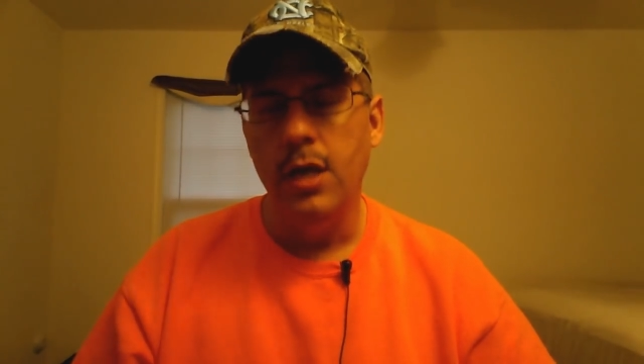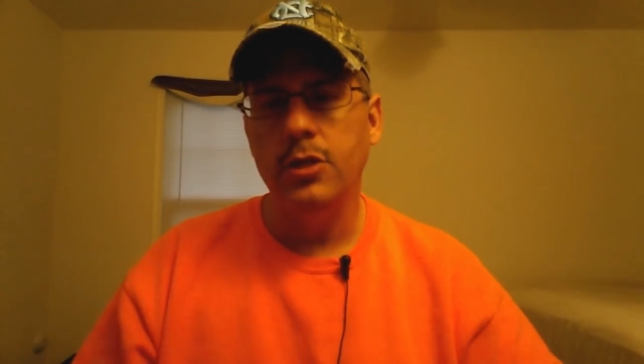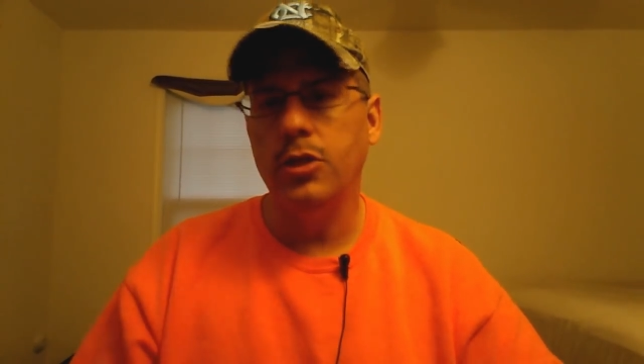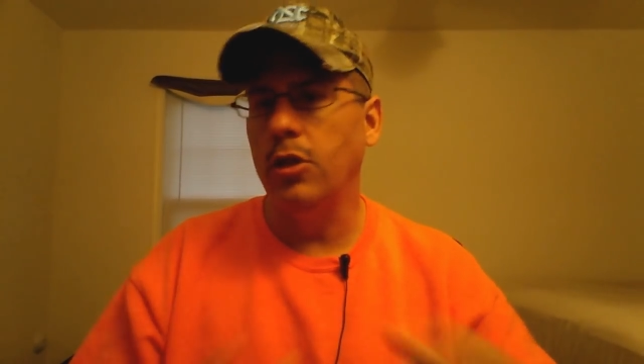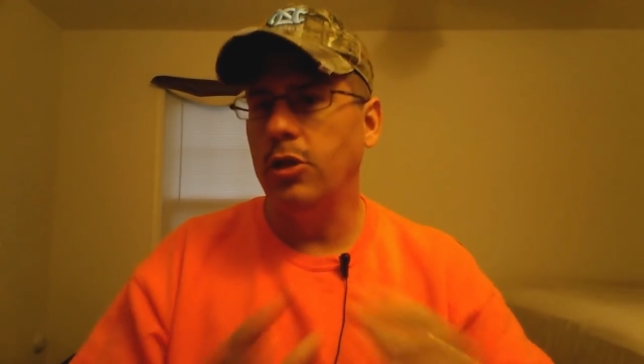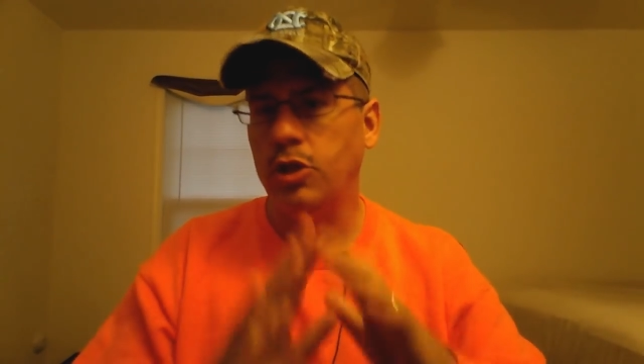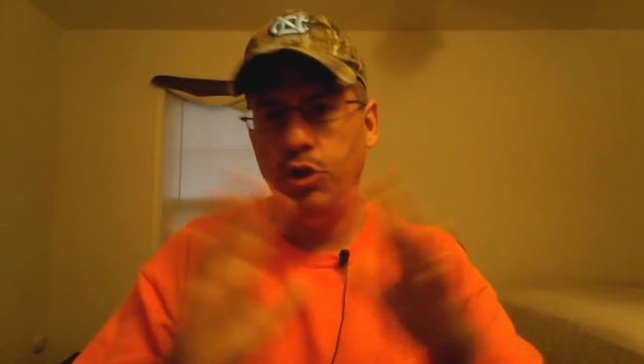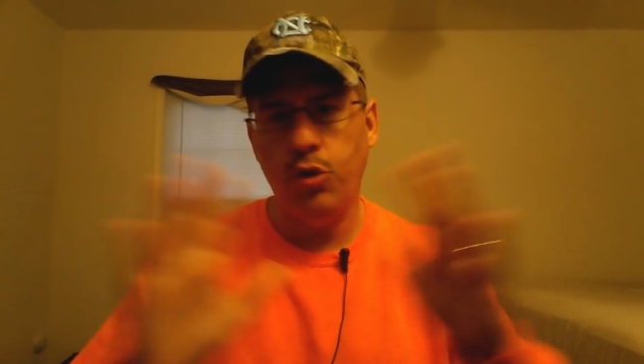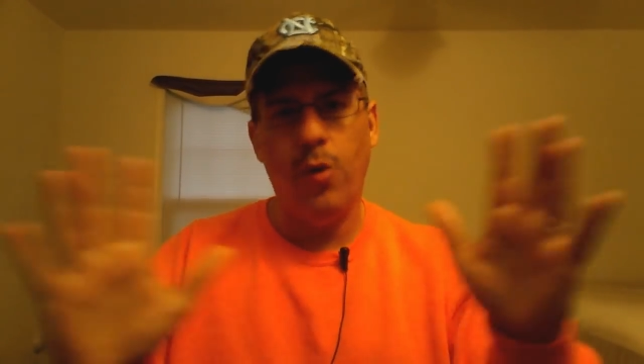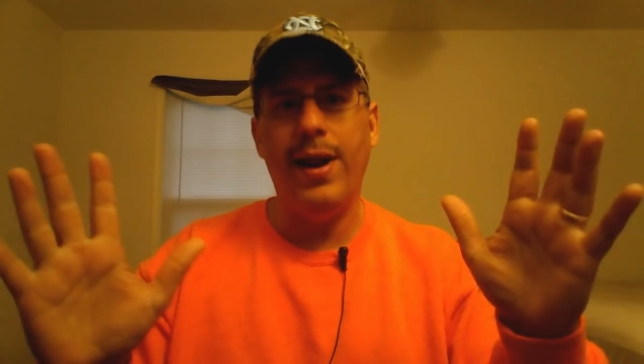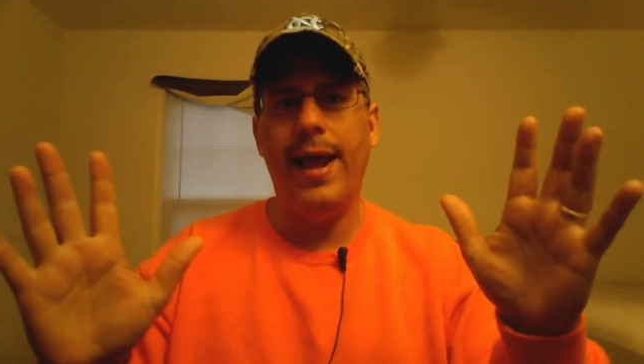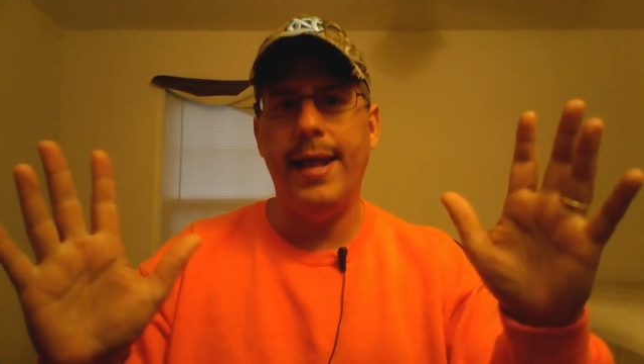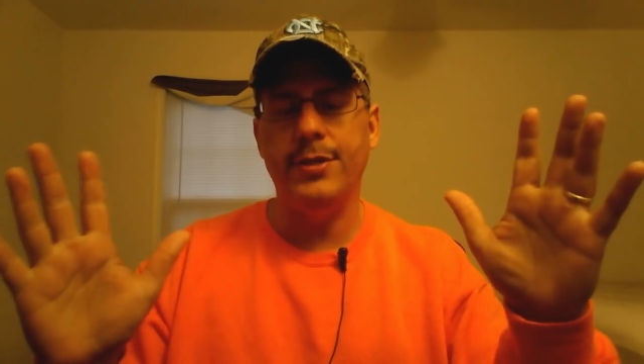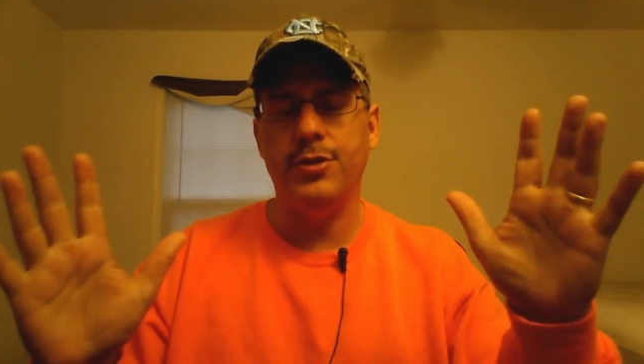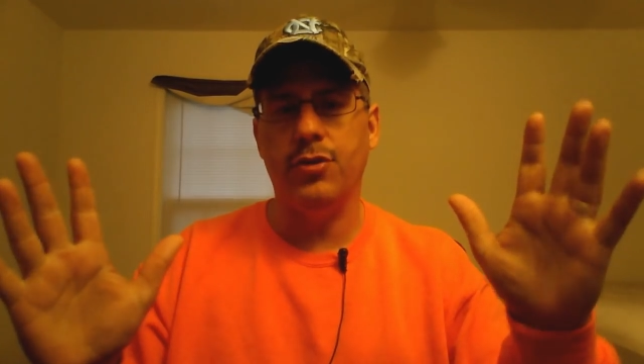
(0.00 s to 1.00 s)
So the short
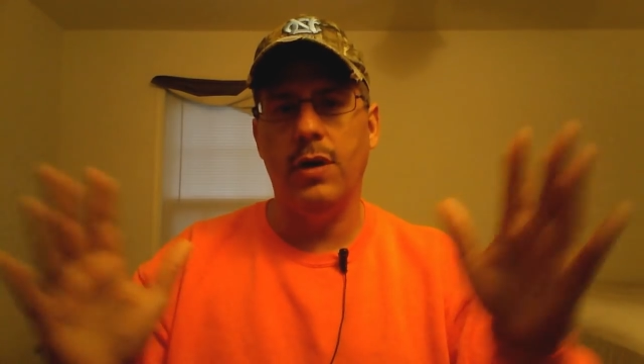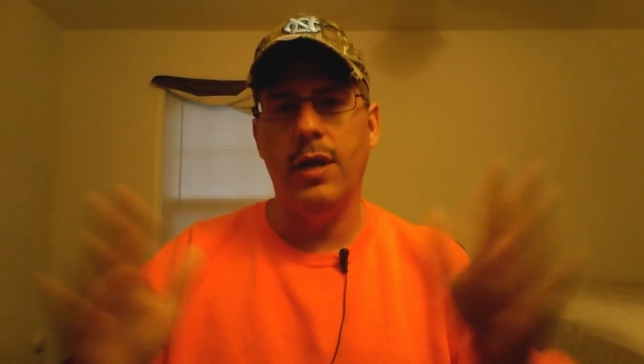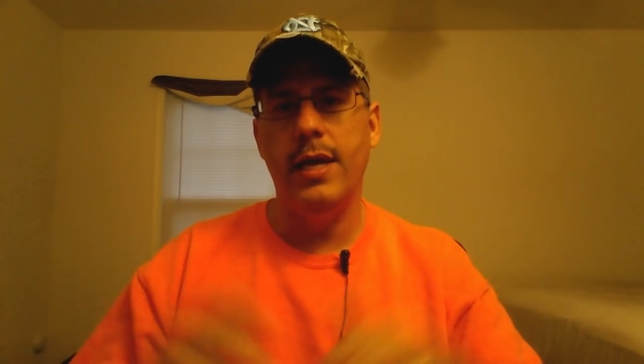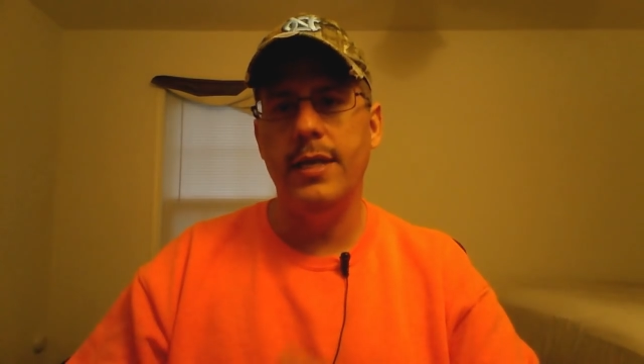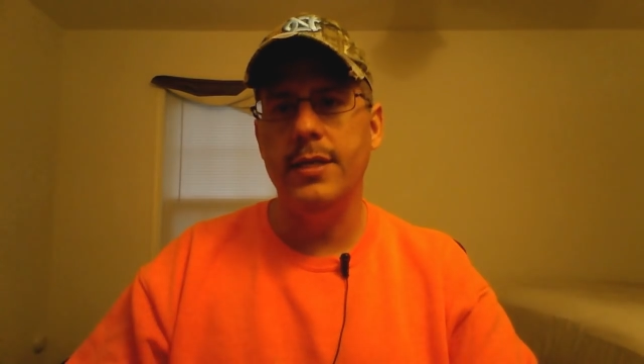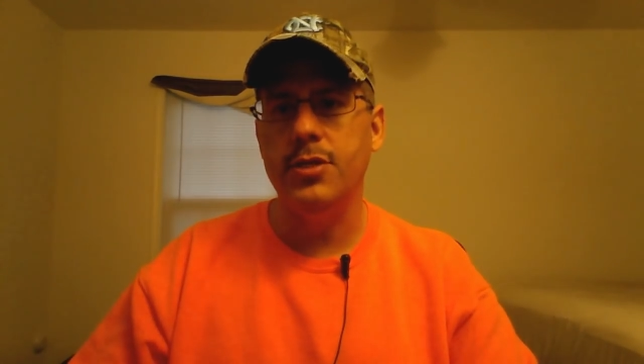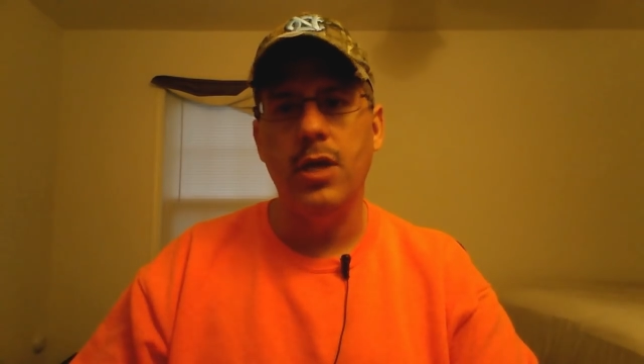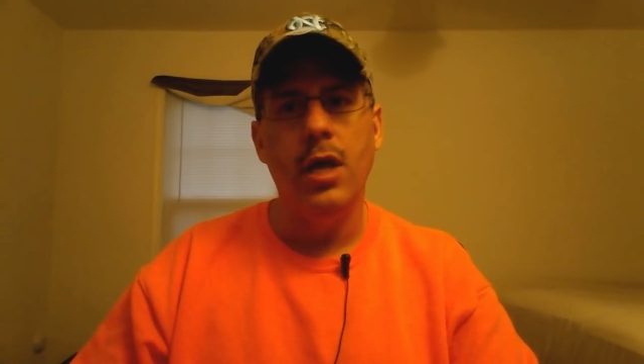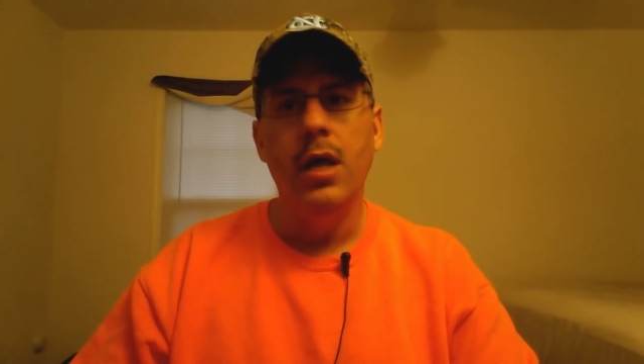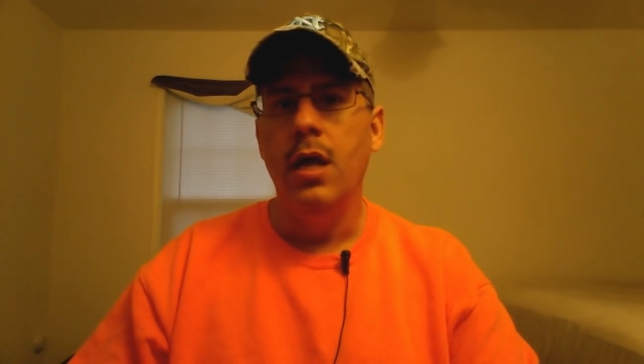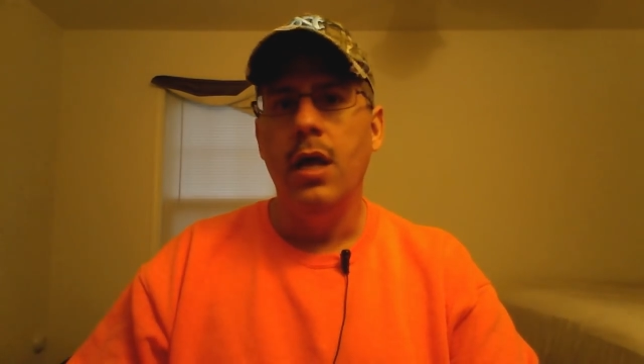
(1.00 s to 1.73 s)
answer is